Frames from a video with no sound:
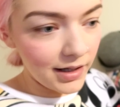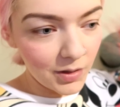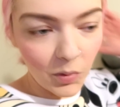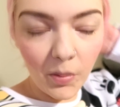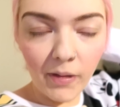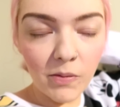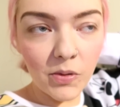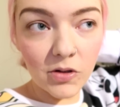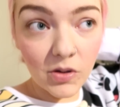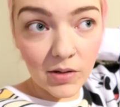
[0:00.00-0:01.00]
and then we'll probably
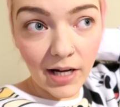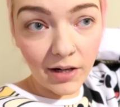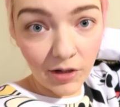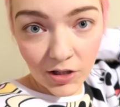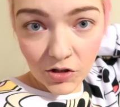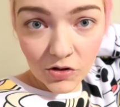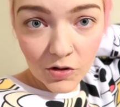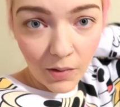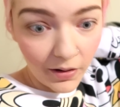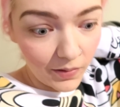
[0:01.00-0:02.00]
do the decorations
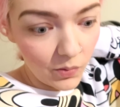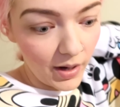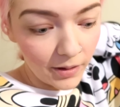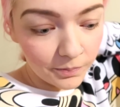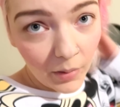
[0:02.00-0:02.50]
tomorrow as well.